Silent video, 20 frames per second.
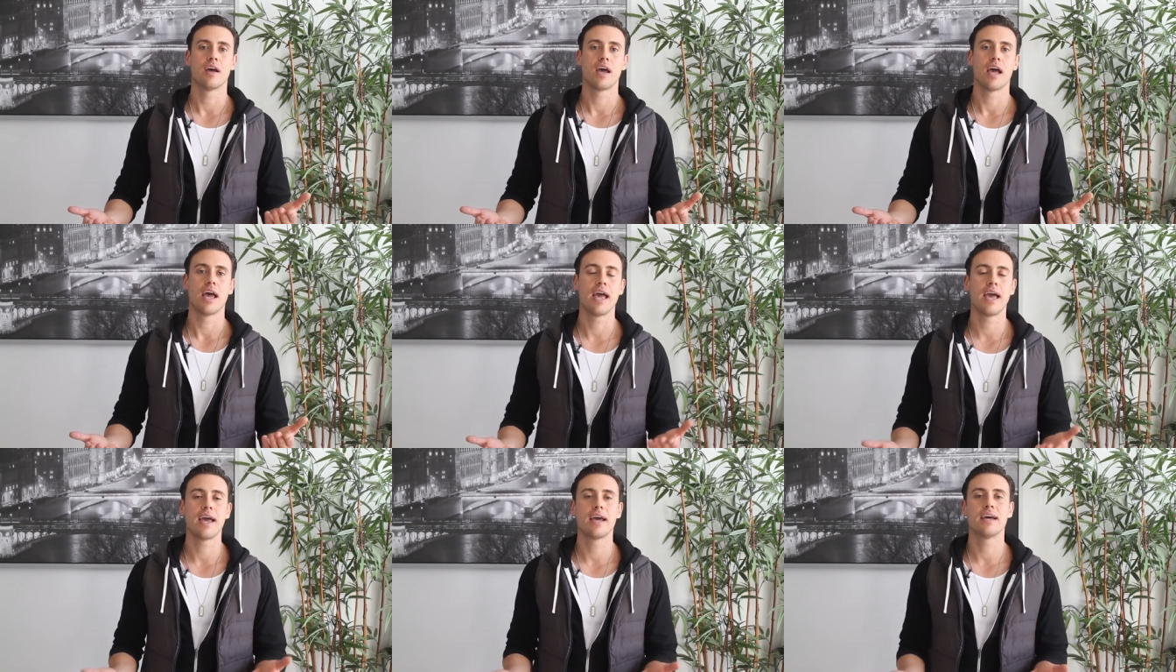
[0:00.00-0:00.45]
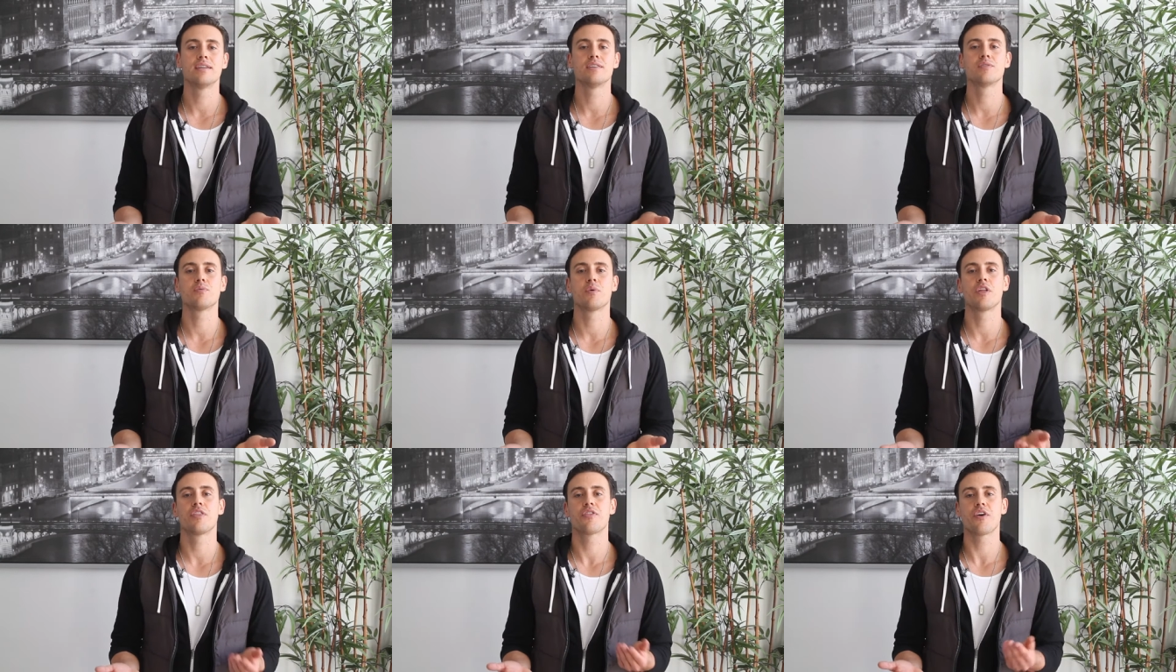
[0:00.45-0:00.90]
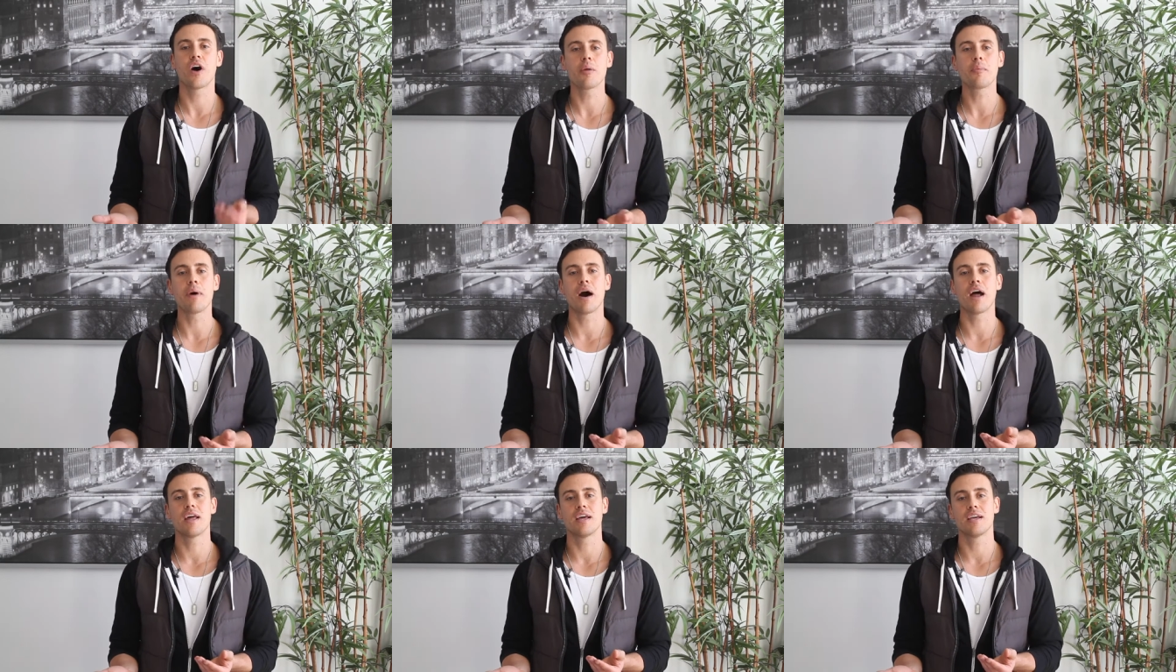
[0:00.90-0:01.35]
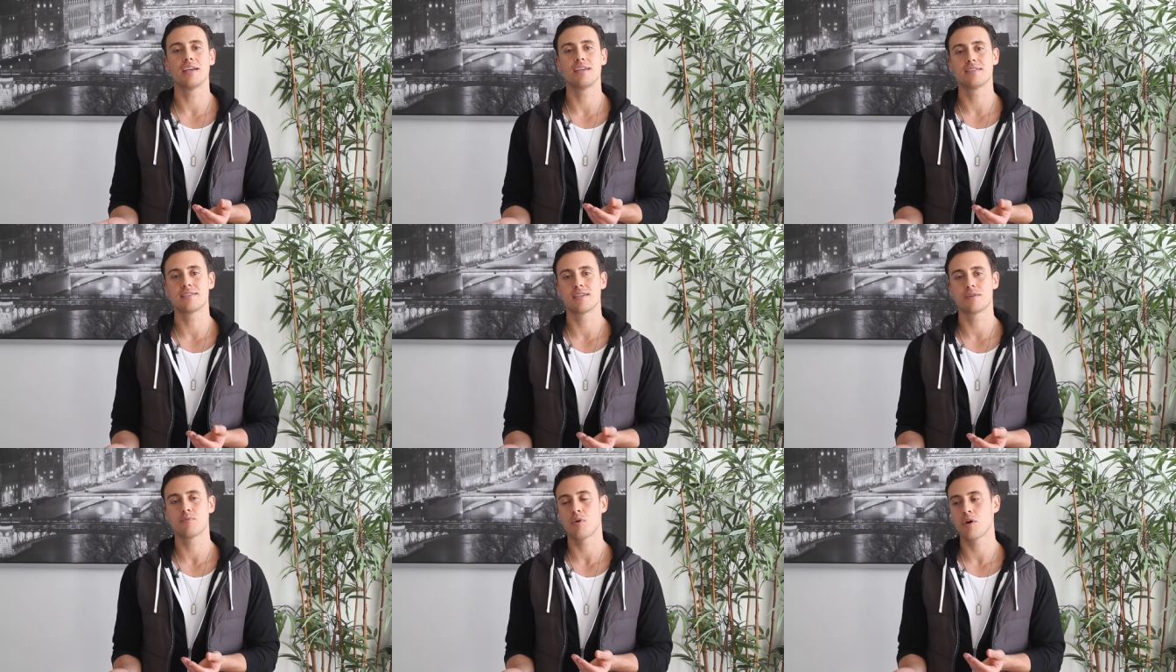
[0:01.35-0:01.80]
And when he thought about it, he
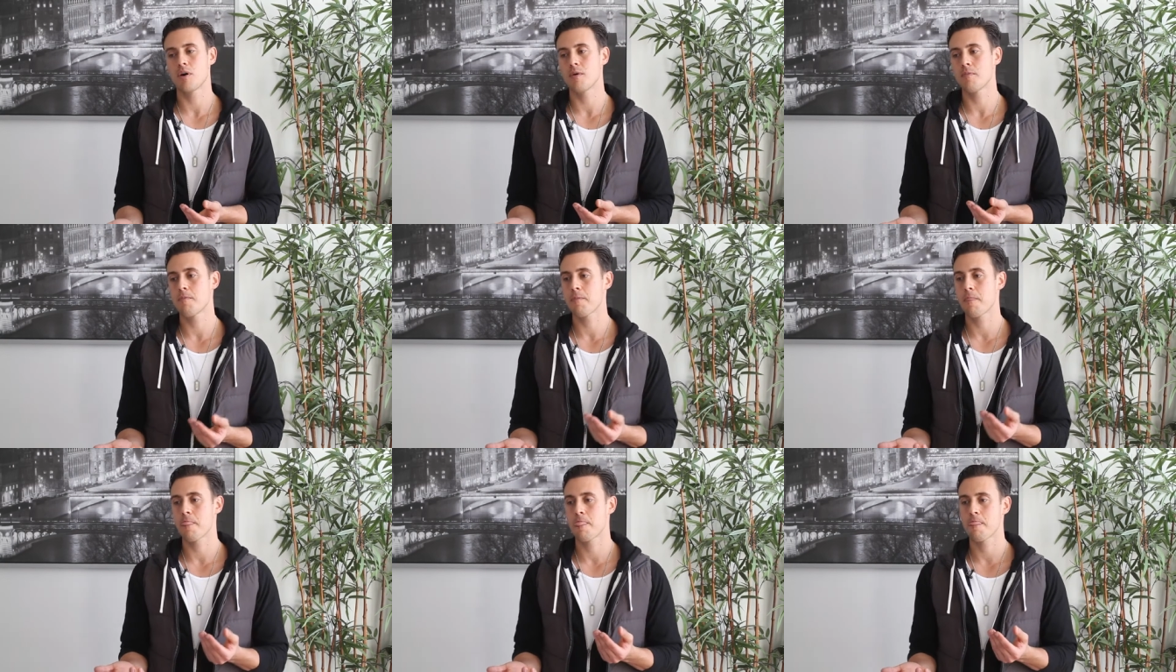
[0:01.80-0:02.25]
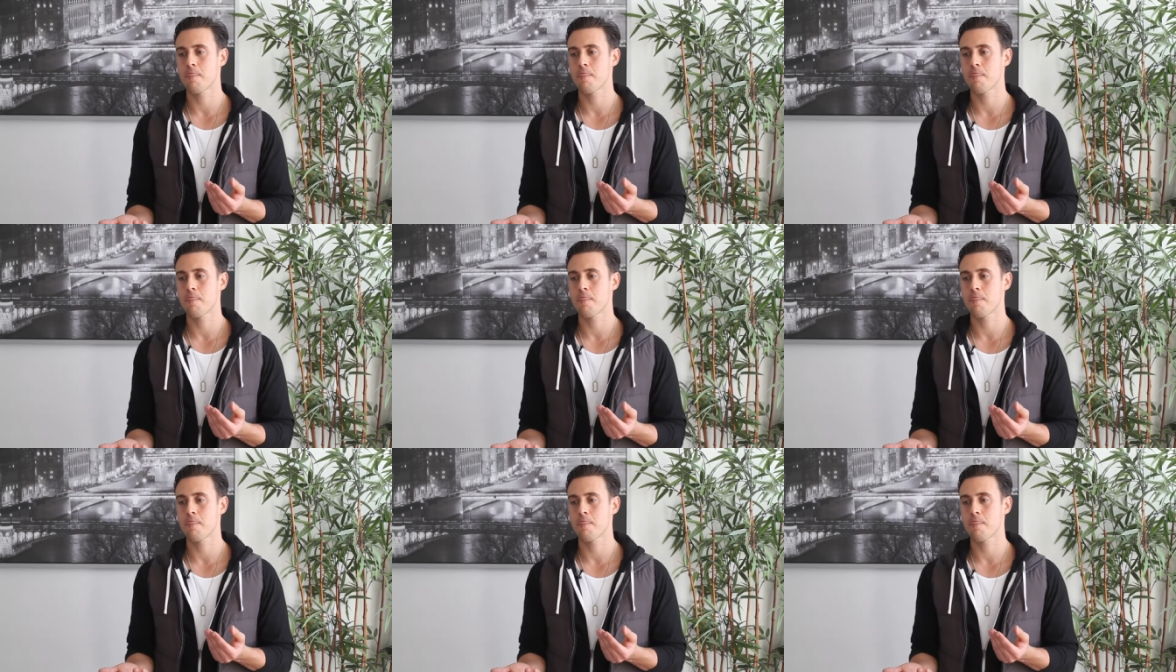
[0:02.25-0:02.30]
said, well,